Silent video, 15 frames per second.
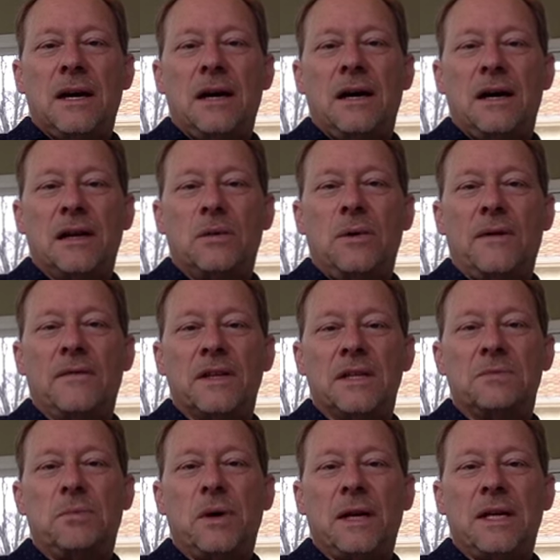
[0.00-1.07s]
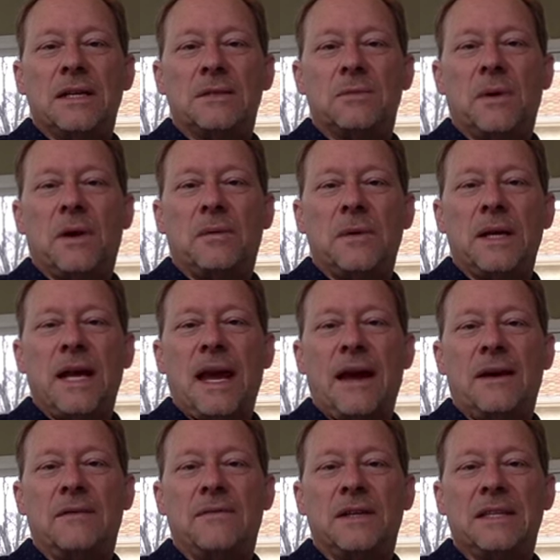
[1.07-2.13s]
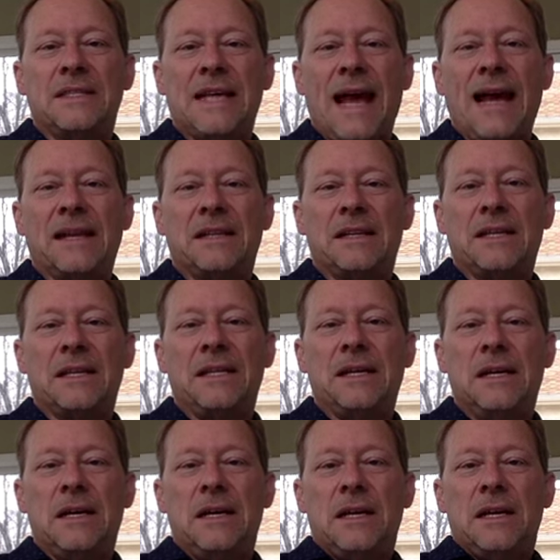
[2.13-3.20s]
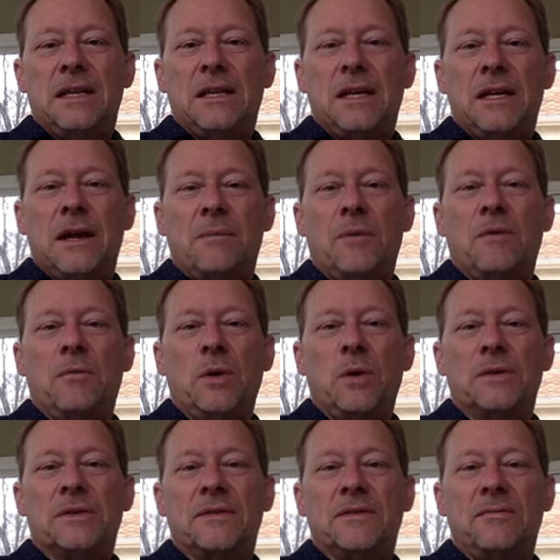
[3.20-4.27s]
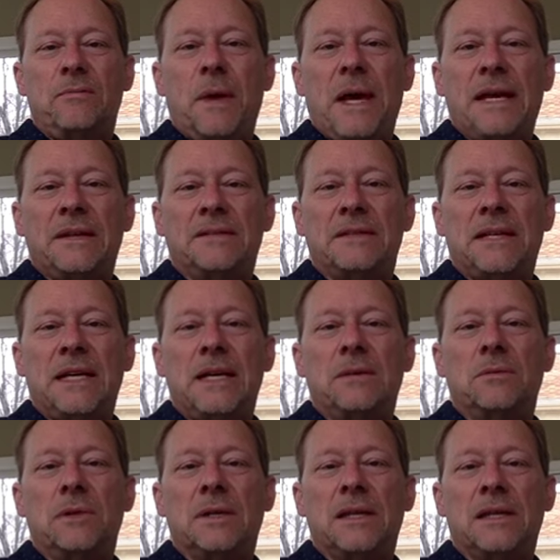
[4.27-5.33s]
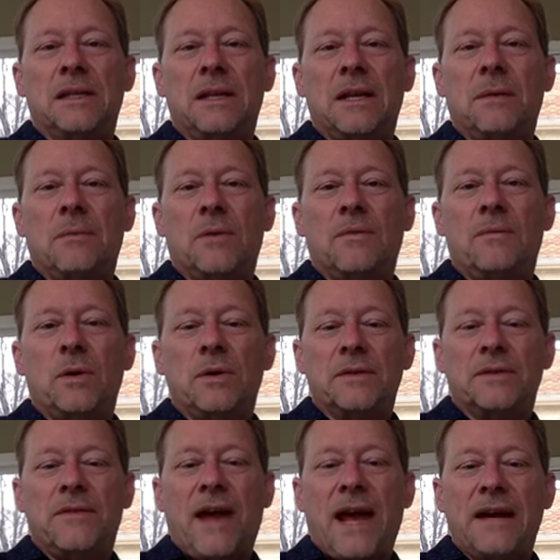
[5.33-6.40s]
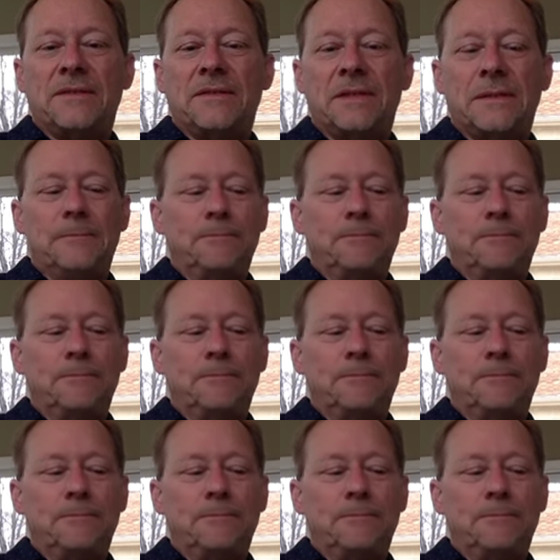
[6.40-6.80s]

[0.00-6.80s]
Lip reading: equivalence point is, where we have exactly the number of moles of base equaling the number of moles of acid.